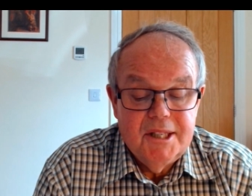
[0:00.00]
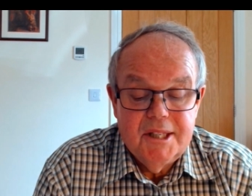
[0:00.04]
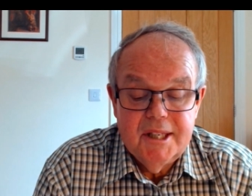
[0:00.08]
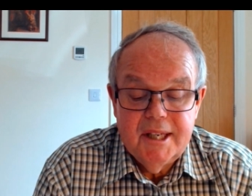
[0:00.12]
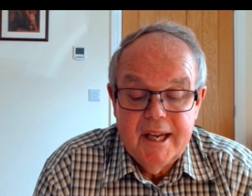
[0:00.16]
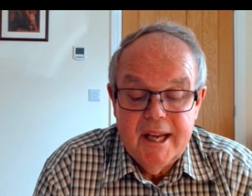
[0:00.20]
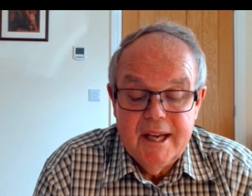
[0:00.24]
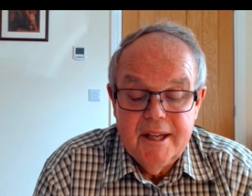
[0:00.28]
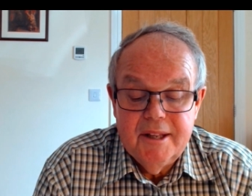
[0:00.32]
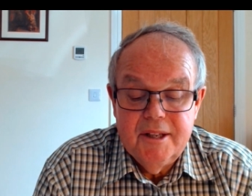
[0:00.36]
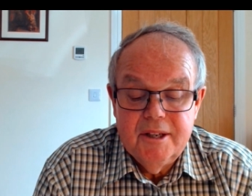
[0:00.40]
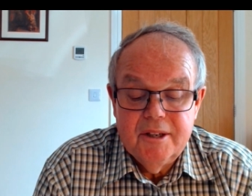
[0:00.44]

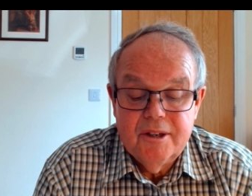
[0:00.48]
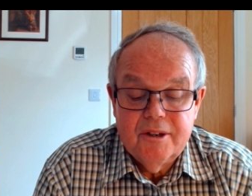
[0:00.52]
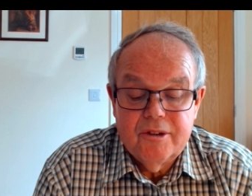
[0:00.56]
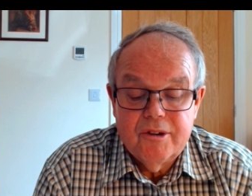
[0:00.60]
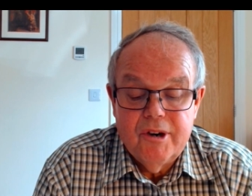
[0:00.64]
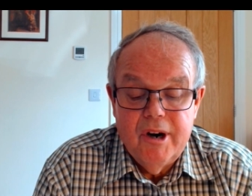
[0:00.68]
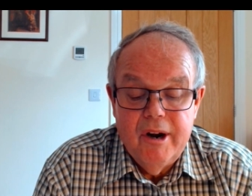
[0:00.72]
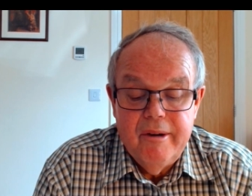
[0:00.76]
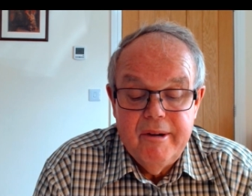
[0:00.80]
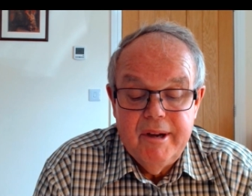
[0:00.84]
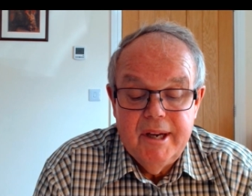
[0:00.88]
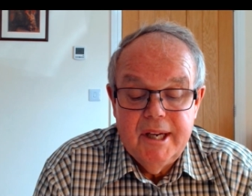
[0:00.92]
together
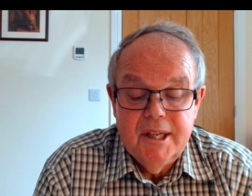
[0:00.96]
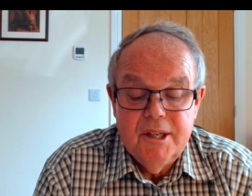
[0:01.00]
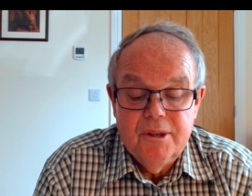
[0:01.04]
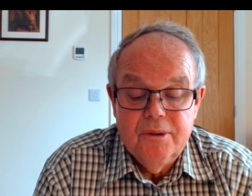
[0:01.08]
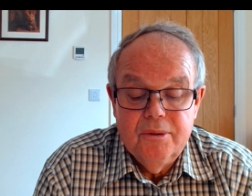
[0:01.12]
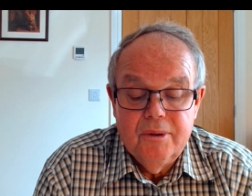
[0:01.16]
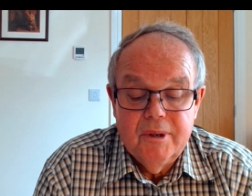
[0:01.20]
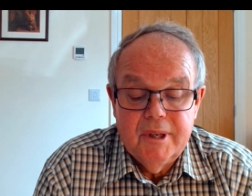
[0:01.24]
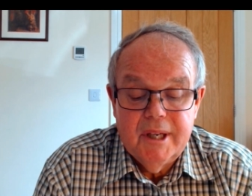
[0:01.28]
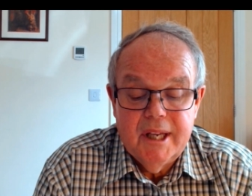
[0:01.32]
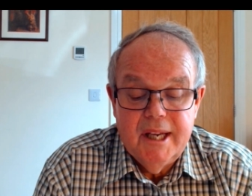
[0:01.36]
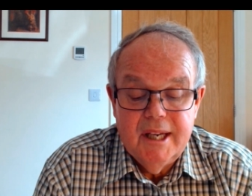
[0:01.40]
growing
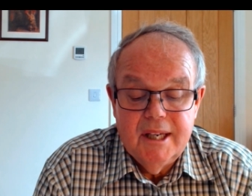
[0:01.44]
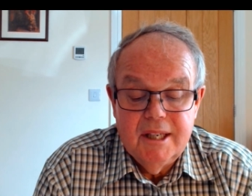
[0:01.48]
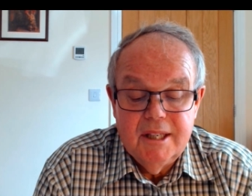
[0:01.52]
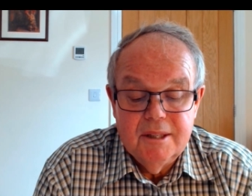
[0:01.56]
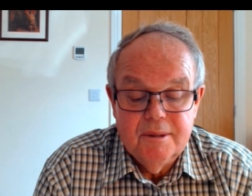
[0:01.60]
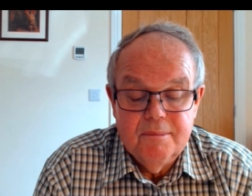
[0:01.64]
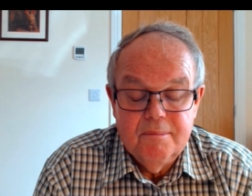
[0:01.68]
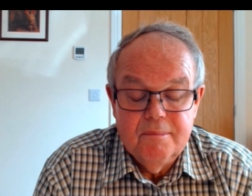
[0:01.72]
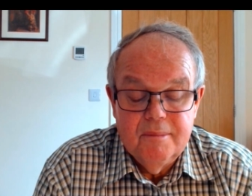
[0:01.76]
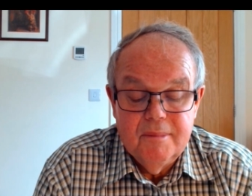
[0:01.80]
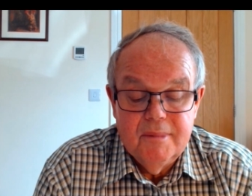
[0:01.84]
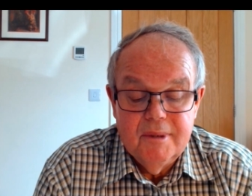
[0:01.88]
your
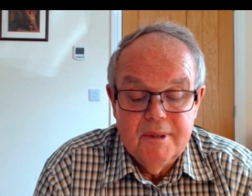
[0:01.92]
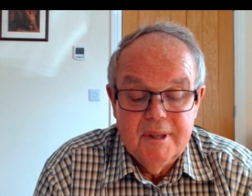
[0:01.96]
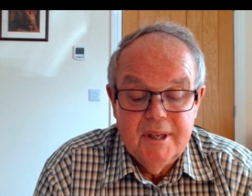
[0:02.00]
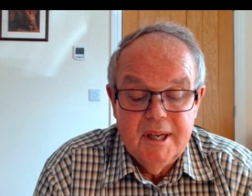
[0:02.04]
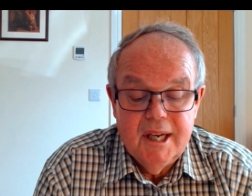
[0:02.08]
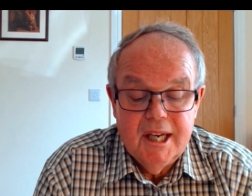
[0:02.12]
kingdom